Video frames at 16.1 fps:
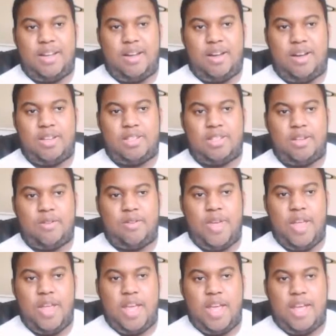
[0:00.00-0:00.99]
also,
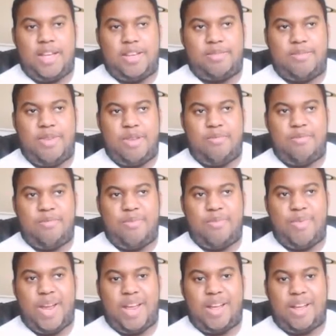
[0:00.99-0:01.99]
he has made
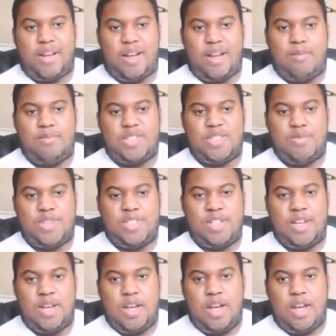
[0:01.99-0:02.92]
big accomplishments